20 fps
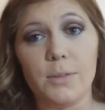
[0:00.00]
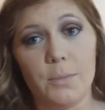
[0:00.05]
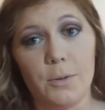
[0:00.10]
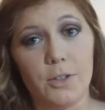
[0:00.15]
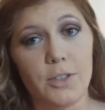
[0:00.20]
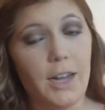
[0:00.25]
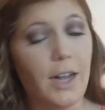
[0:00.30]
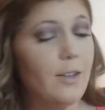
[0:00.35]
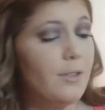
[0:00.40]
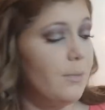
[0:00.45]
Just
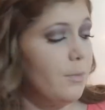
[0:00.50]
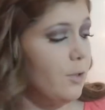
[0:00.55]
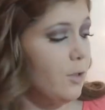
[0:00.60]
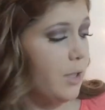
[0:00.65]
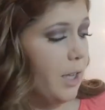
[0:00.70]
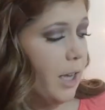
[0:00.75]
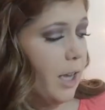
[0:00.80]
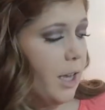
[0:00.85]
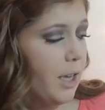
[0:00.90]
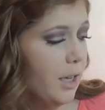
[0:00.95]
burst out in
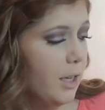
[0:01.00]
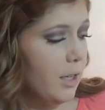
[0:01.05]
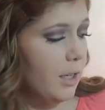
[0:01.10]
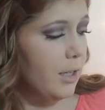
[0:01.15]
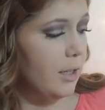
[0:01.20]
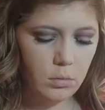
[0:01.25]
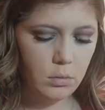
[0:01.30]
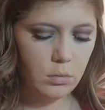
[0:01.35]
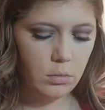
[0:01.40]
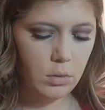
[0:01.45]
music.
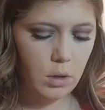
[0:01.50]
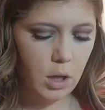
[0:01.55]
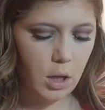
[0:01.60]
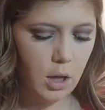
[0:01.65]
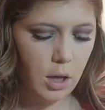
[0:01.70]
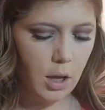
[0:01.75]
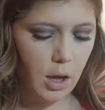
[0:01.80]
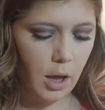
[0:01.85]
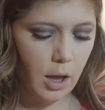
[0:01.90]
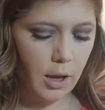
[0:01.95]

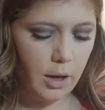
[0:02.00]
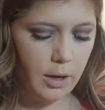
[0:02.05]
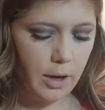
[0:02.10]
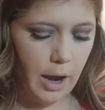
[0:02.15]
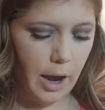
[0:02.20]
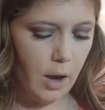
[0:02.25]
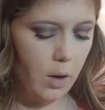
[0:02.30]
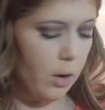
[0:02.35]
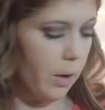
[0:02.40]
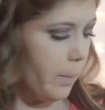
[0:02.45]

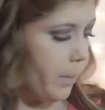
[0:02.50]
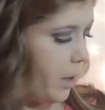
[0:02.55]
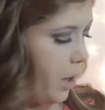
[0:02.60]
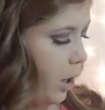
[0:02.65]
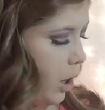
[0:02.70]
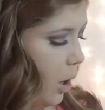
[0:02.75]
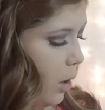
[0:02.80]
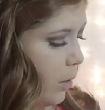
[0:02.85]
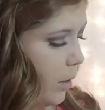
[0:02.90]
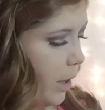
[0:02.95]
Now I'm going
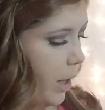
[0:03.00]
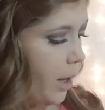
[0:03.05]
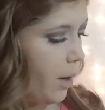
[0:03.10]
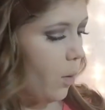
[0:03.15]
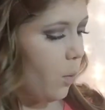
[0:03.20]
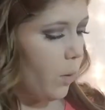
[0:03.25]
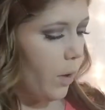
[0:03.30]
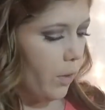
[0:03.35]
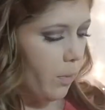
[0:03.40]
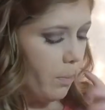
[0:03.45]
to go in
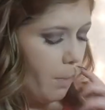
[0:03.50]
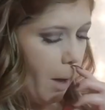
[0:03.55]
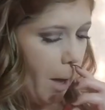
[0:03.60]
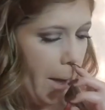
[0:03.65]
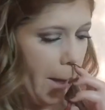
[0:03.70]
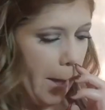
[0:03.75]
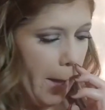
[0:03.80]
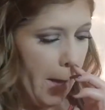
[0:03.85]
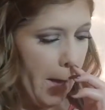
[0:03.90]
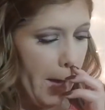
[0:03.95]
with
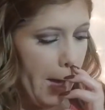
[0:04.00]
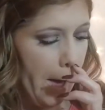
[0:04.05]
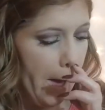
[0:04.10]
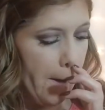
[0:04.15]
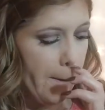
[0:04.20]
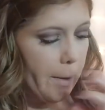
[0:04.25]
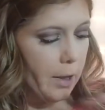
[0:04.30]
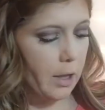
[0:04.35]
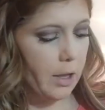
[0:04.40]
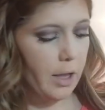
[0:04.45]

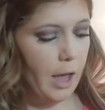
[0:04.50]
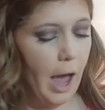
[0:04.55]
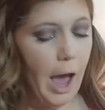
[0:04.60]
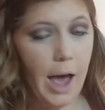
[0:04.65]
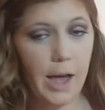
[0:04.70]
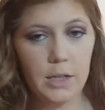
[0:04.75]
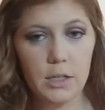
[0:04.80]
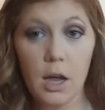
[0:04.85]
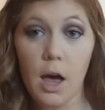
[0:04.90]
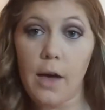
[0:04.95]
my
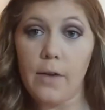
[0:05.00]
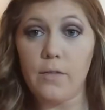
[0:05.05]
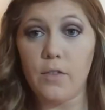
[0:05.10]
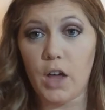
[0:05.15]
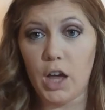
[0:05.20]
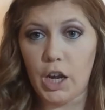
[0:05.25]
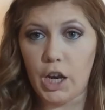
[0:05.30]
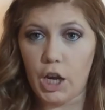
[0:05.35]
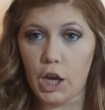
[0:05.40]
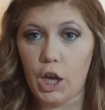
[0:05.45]
Kat
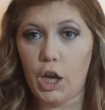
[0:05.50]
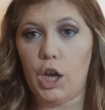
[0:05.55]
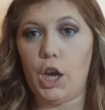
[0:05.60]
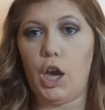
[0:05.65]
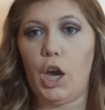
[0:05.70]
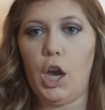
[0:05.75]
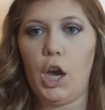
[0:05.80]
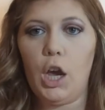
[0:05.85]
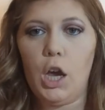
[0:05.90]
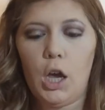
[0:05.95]
Von
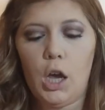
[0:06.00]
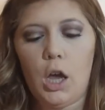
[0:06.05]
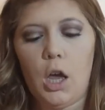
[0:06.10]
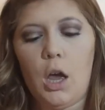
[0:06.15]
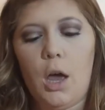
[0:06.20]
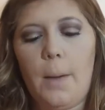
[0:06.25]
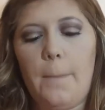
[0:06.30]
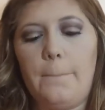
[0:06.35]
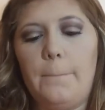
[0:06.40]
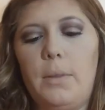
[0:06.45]
D
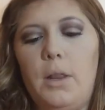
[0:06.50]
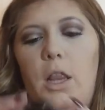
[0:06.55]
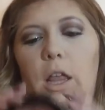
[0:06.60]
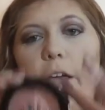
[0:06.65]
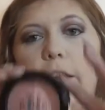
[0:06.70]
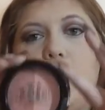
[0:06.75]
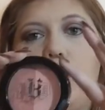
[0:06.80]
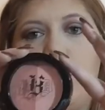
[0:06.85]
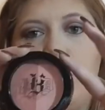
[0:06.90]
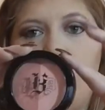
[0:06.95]

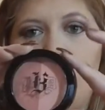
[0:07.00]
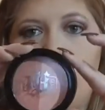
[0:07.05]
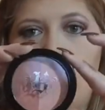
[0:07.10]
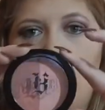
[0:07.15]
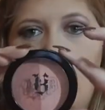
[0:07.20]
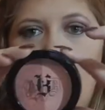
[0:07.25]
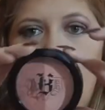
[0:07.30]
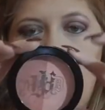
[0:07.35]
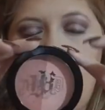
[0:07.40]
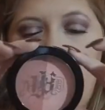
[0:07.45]
blush
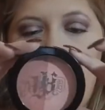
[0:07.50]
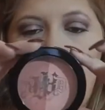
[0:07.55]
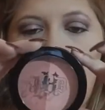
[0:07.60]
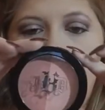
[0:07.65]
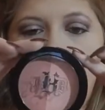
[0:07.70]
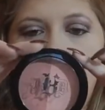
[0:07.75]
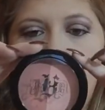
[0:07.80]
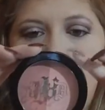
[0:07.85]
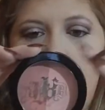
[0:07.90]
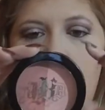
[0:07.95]
in the
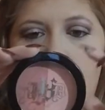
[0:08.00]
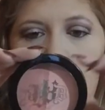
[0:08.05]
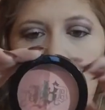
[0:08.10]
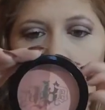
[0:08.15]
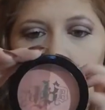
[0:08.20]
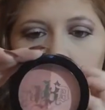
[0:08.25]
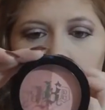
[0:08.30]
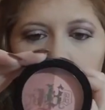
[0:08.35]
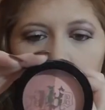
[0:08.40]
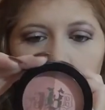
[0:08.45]
shade
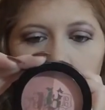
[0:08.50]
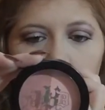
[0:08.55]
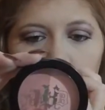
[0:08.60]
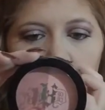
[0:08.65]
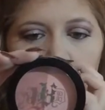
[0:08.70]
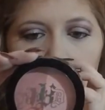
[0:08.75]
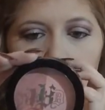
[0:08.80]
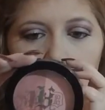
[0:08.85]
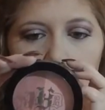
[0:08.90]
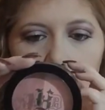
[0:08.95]
Light
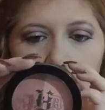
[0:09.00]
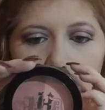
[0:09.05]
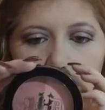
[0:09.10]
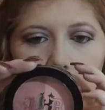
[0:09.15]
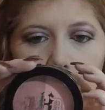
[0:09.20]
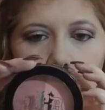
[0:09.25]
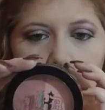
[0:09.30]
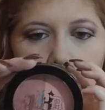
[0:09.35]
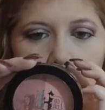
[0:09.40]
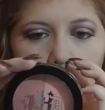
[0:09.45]

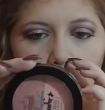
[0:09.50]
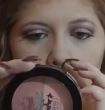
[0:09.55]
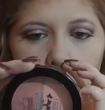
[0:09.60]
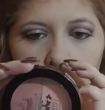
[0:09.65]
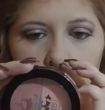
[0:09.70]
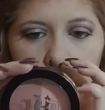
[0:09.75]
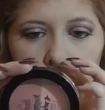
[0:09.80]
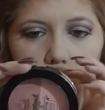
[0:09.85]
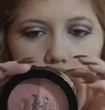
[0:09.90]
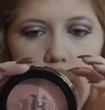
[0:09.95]

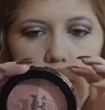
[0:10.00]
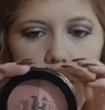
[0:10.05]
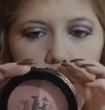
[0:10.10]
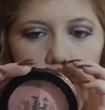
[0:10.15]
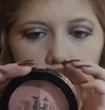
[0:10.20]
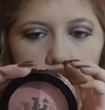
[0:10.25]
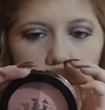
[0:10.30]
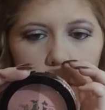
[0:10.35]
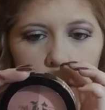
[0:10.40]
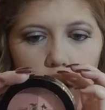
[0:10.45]

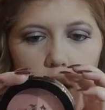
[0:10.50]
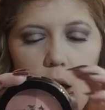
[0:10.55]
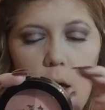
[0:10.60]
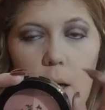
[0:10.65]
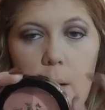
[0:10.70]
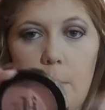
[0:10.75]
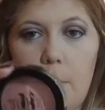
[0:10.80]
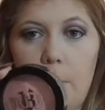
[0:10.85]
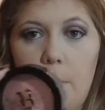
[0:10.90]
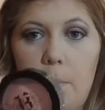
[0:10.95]
and
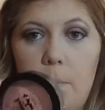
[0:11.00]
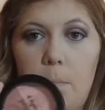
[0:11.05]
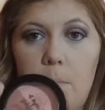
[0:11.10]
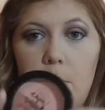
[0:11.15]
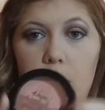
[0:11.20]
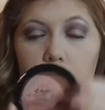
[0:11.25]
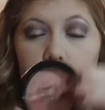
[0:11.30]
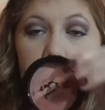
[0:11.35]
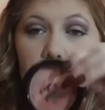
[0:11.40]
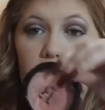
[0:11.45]

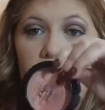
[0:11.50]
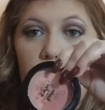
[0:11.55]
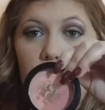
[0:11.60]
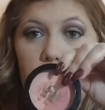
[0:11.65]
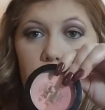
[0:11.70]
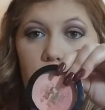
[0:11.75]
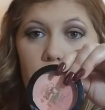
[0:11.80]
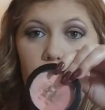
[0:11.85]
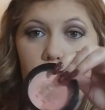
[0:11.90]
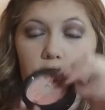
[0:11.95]
Mickey
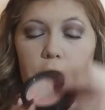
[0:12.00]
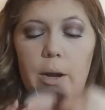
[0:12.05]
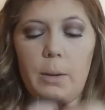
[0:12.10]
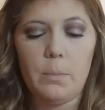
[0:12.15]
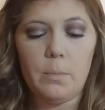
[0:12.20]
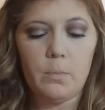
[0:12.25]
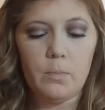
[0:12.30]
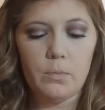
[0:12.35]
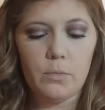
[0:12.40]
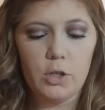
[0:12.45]
and Mallory
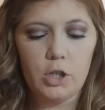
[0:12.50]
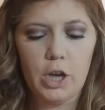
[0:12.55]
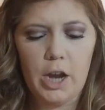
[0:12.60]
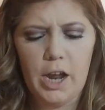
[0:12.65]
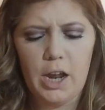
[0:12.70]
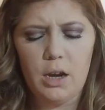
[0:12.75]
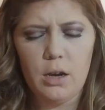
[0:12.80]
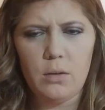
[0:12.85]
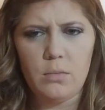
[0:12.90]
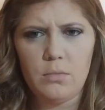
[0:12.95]

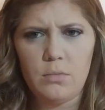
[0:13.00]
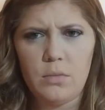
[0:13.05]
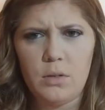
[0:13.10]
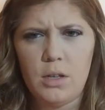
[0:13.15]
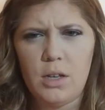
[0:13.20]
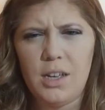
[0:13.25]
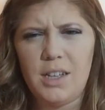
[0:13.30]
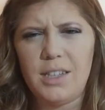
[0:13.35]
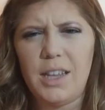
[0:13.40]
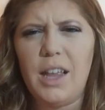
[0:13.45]
shade.
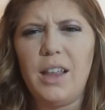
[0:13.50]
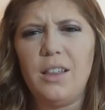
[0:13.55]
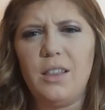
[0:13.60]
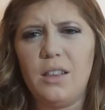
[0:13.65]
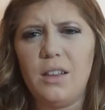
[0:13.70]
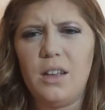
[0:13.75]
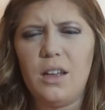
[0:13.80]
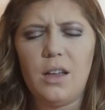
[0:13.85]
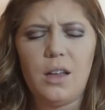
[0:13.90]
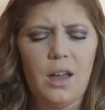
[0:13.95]
It's like,
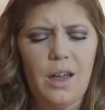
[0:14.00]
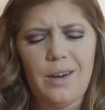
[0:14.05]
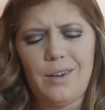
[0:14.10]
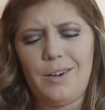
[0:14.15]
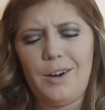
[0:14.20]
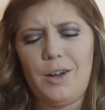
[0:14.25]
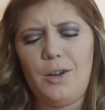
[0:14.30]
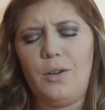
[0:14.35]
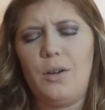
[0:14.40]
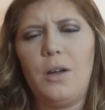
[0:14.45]
I
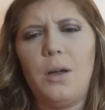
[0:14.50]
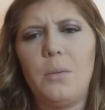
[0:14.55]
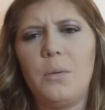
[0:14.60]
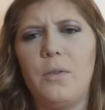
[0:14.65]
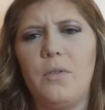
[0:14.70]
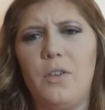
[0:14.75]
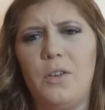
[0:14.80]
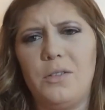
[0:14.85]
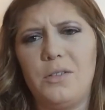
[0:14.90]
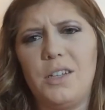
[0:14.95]
don't know, I'm
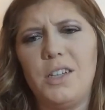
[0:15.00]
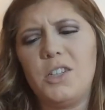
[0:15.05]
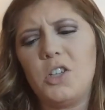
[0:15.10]
confused.